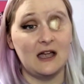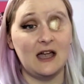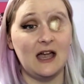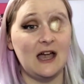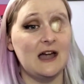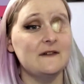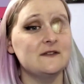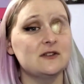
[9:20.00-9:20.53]

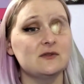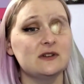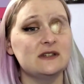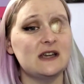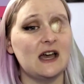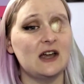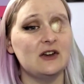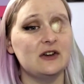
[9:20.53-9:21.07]
After
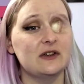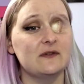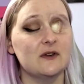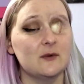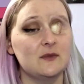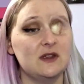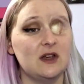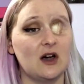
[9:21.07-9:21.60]
retiring
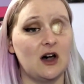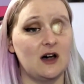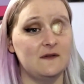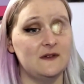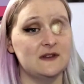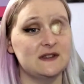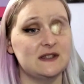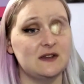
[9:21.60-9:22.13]
from the
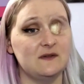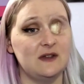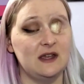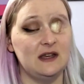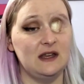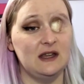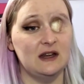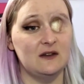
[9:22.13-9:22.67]
Office of
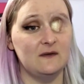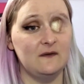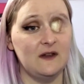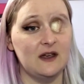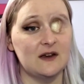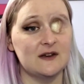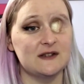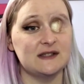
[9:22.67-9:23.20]
Indian
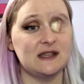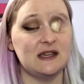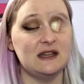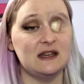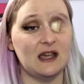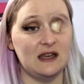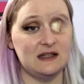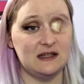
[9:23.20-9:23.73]
Affairs
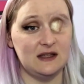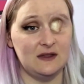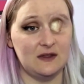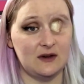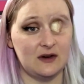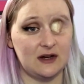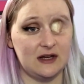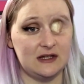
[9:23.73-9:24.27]
in
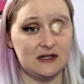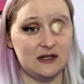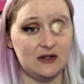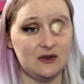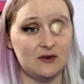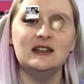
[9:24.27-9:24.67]
1932,